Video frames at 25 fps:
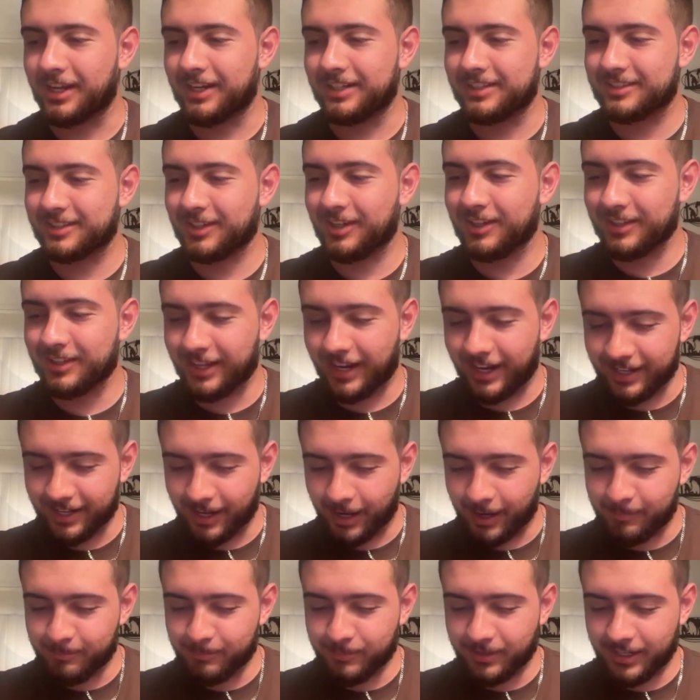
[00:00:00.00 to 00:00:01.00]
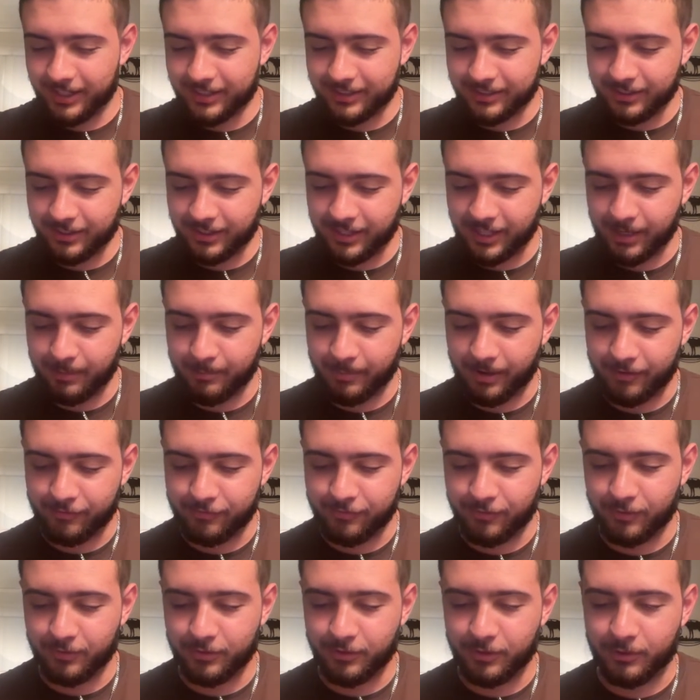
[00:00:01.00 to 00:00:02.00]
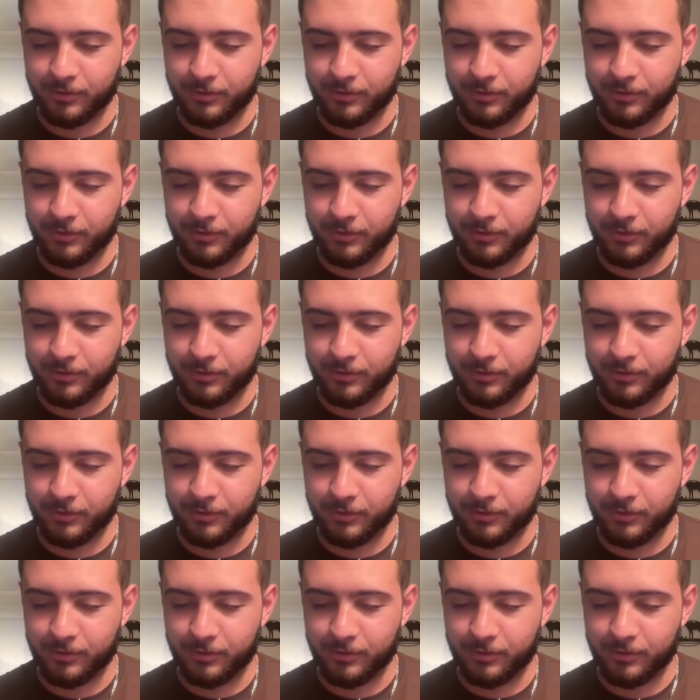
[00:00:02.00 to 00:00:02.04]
I saw that I'm like looking at my phone.